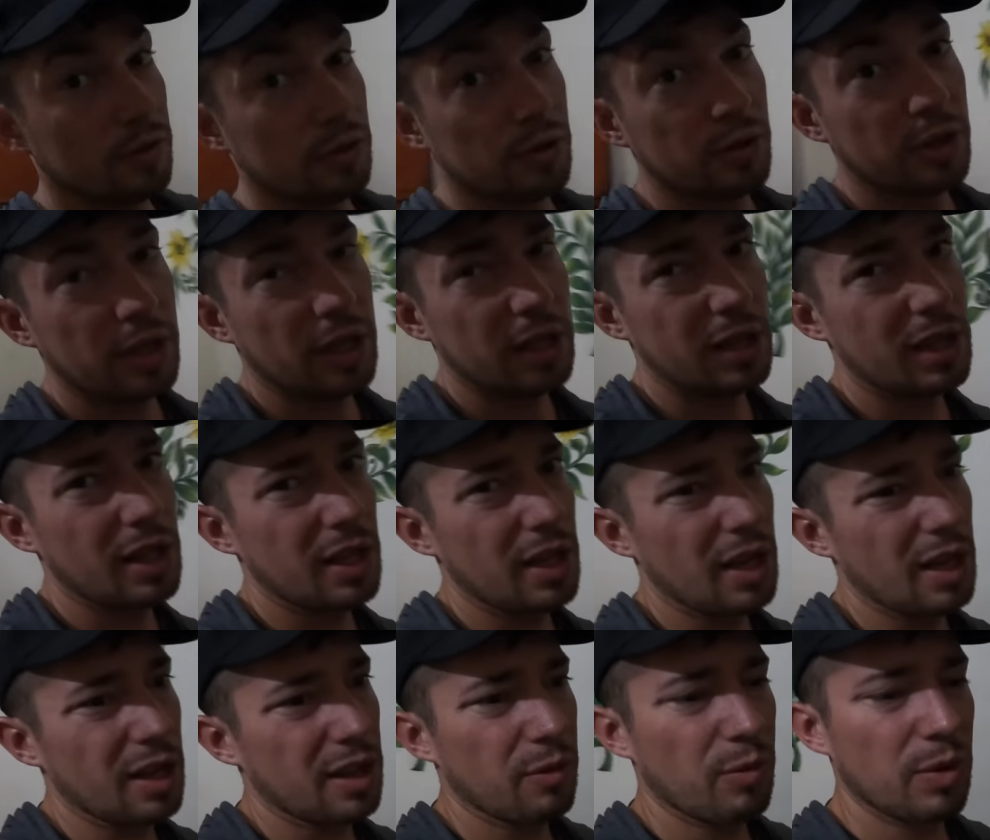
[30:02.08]
if you look at
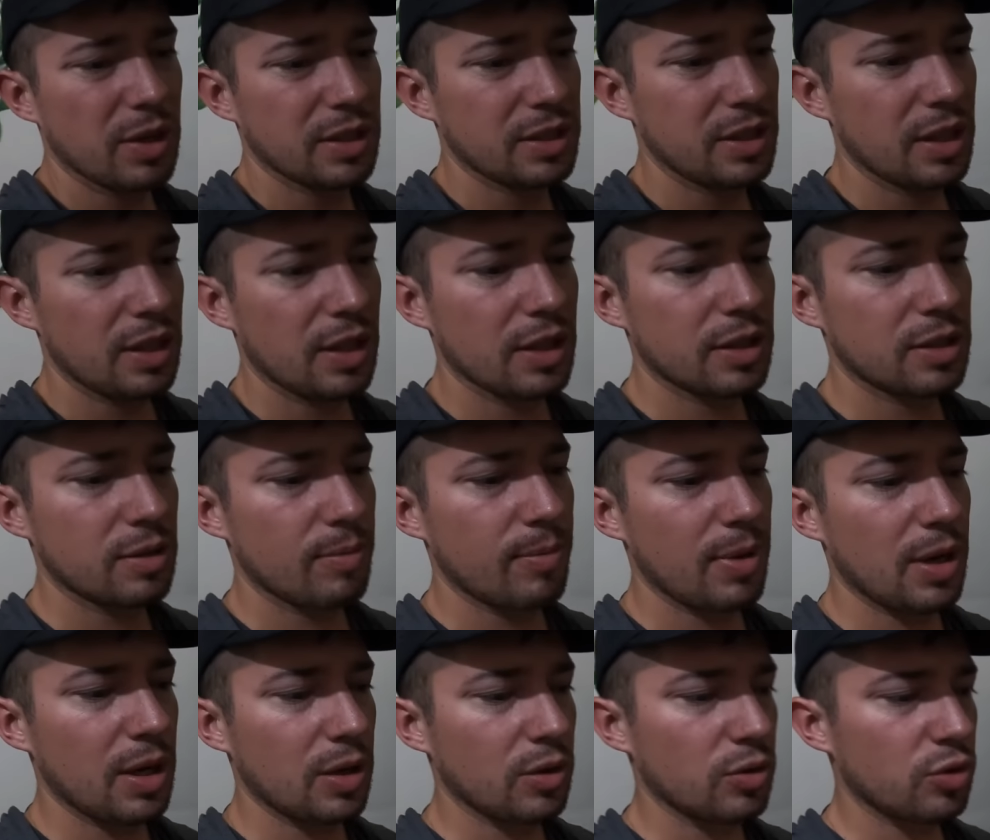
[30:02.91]
that, I want to say that's
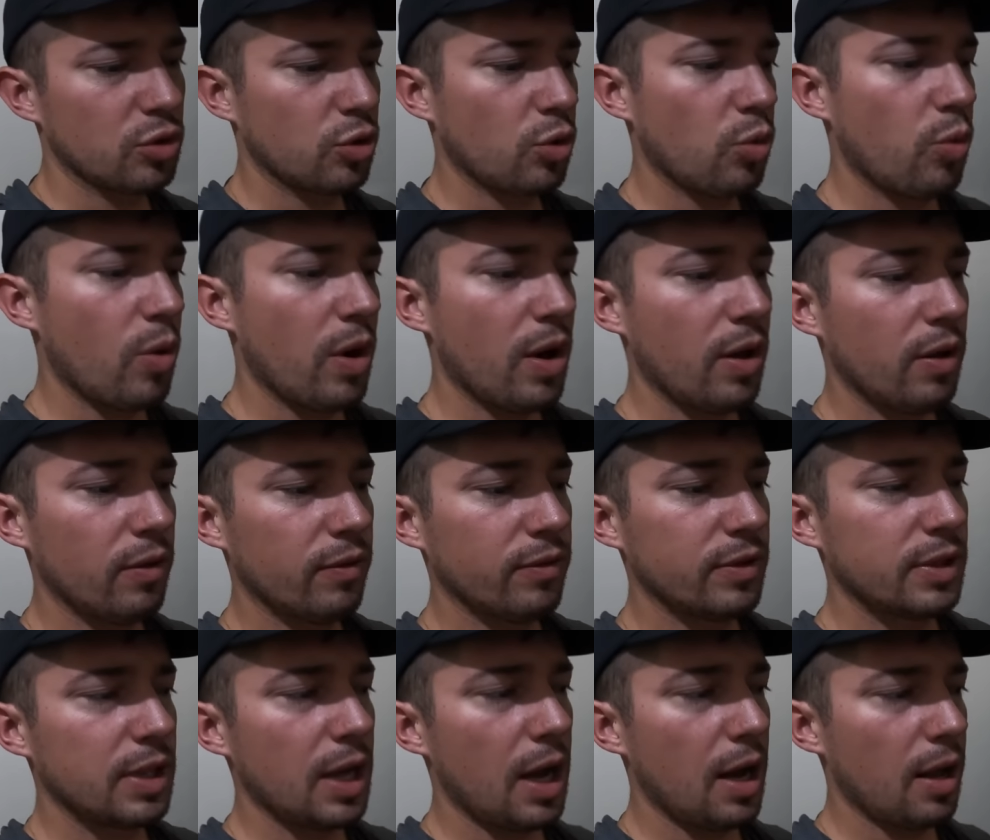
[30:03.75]
about
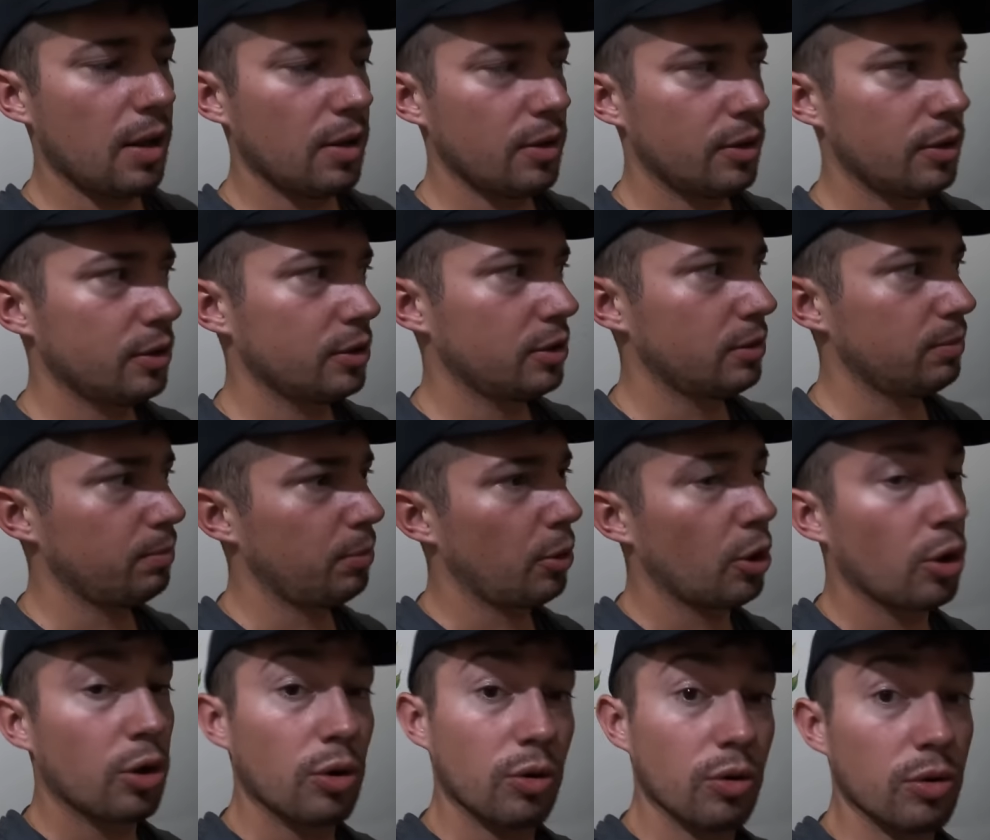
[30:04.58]
twelve dollars
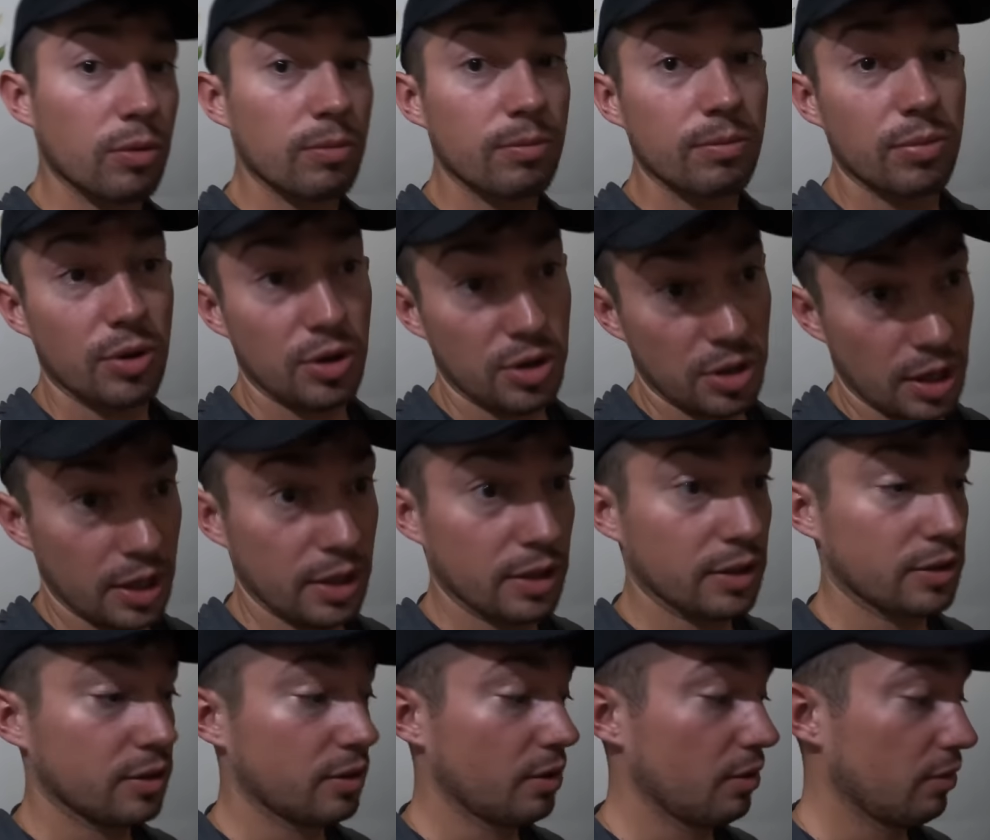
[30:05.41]
per room per
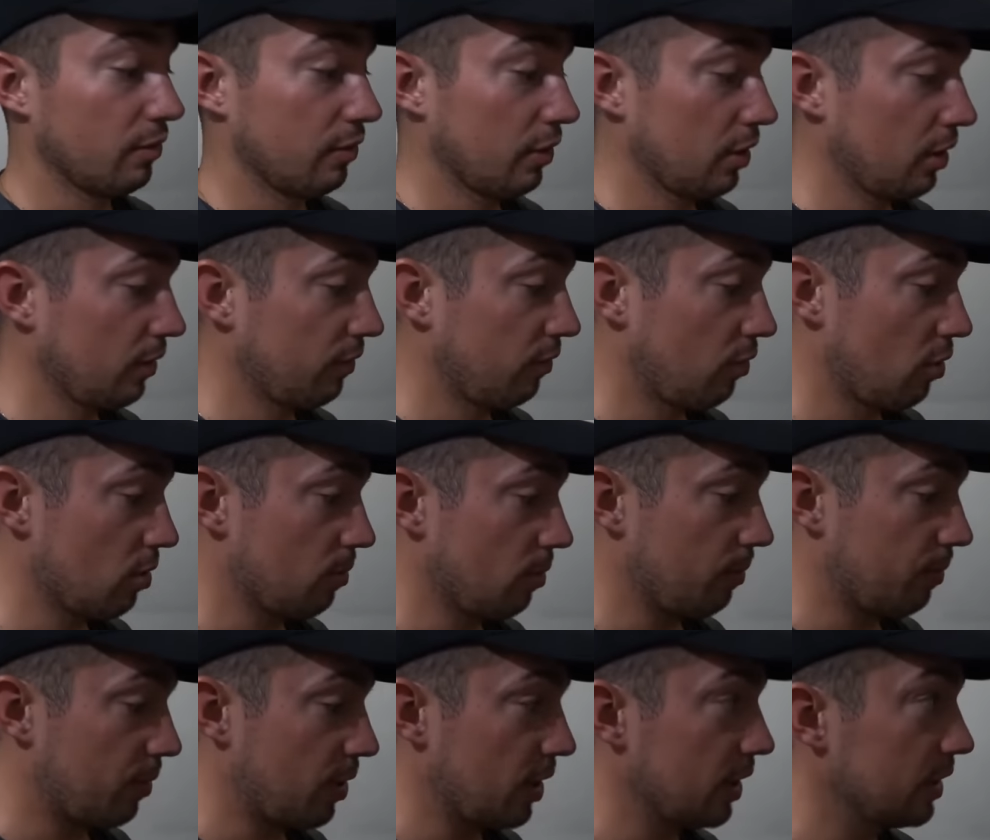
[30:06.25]
night. So a very
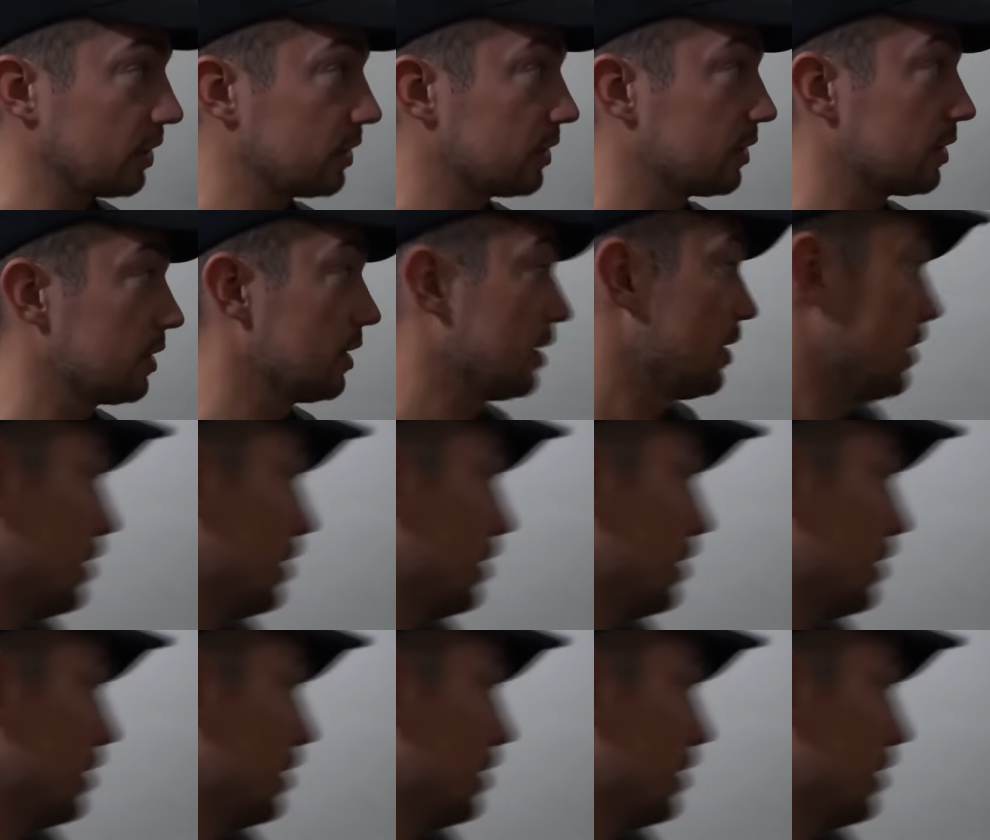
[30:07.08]
affordable price.